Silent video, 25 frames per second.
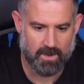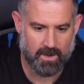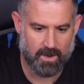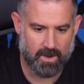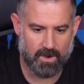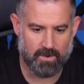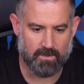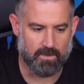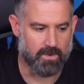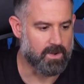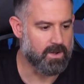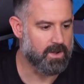
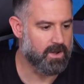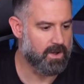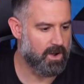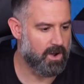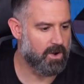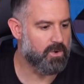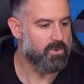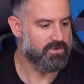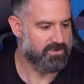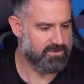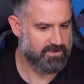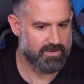
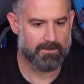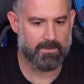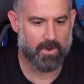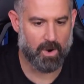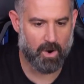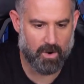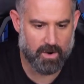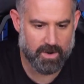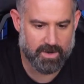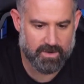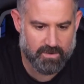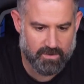Oh, some
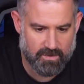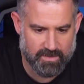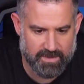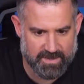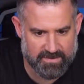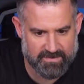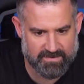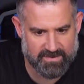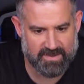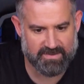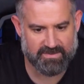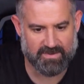article
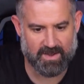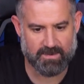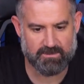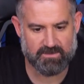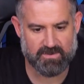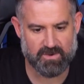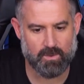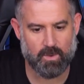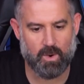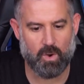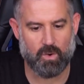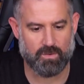that says I'm
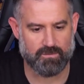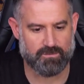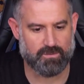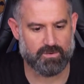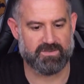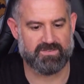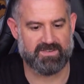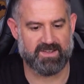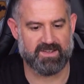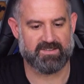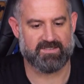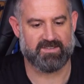too old for
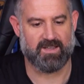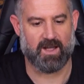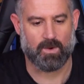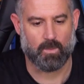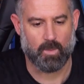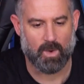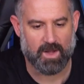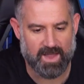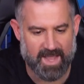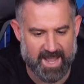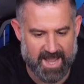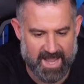TikTok.
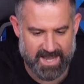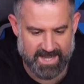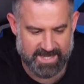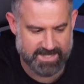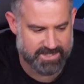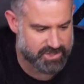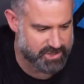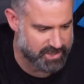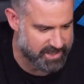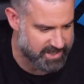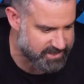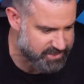Well,
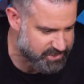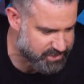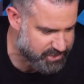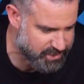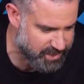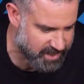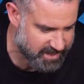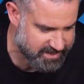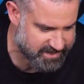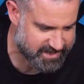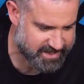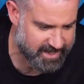age is
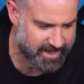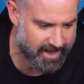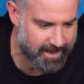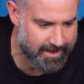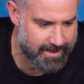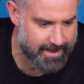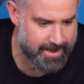just a